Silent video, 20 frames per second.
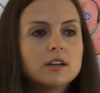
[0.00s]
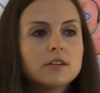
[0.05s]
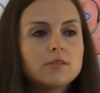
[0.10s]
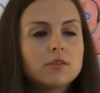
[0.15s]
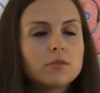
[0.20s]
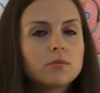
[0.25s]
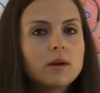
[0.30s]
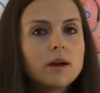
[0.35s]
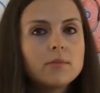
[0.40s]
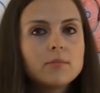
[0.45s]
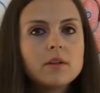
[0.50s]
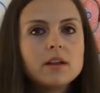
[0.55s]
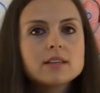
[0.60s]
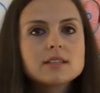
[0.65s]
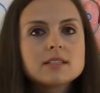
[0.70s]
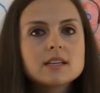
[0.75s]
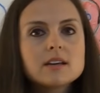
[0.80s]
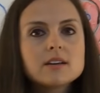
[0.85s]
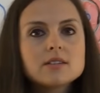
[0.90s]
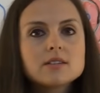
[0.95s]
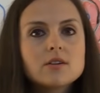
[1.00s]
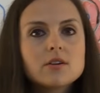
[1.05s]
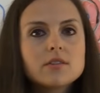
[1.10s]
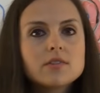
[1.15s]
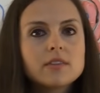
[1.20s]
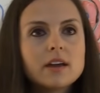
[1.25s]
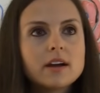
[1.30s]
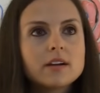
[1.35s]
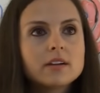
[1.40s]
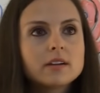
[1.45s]
And if your red blood cells
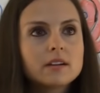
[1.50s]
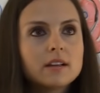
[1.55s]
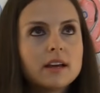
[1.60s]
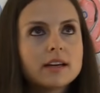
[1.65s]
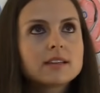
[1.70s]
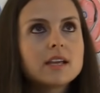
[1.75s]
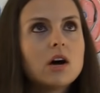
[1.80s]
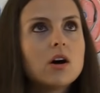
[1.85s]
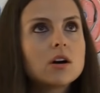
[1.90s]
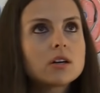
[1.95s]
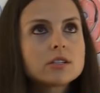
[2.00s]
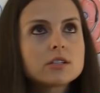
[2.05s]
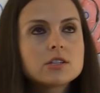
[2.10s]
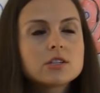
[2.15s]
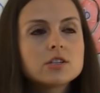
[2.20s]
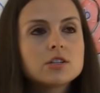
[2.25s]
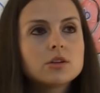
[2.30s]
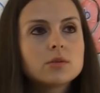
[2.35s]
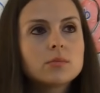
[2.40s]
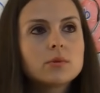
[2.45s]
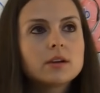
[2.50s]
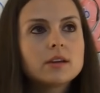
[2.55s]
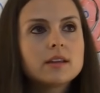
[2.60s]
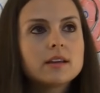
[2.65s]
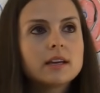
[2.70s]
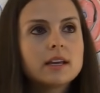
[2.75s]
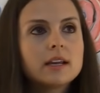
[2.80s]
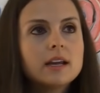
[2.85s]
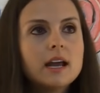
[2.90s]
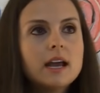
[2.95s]
aren't there to collect the oxygen you're
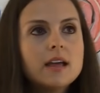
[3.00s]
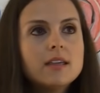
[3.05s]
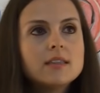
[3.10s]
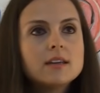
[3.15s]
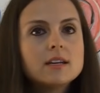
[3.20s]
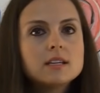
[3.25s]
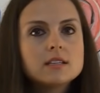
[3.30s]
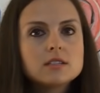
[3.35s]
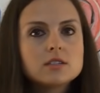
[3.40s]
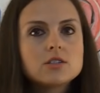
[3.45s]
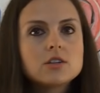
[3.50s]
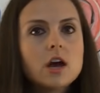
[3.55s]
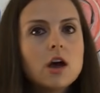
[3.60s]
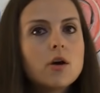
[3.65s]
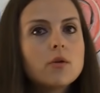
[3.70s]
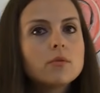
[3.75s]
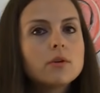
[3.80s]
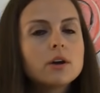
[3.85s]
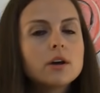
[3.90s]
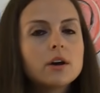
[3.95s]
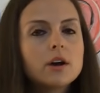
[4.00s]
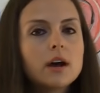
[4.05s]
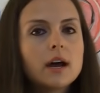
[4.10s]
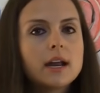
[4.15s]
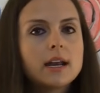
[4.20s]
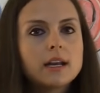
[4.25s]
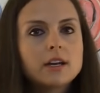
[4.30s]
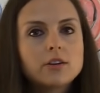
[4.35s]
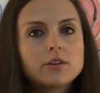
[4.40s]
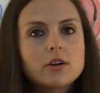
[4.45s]
breathing in, then it's no
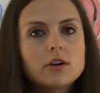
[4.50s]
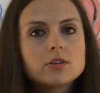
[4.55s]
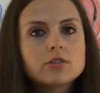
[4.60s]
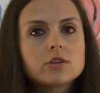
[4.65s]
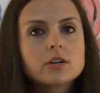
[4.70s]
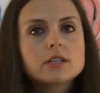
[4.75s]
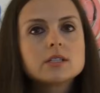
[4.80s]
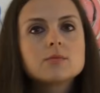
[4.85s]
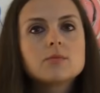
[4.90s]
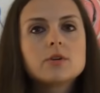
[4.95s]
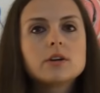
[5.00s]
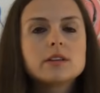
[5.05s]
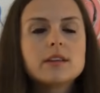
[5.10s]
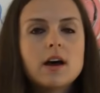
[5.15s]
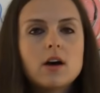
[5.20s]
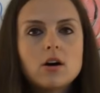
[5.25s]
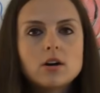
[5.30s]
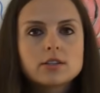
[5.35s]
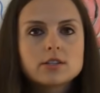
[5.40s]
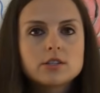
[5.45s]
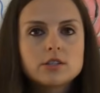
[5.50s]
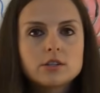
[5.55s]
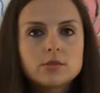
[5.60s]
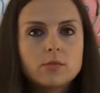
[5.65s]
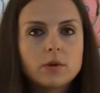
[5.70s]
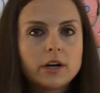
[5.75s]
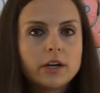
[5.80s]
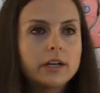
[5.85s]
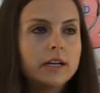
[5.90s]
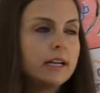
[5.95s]
good, and you're not transporting the
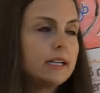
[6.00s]
oxygen where you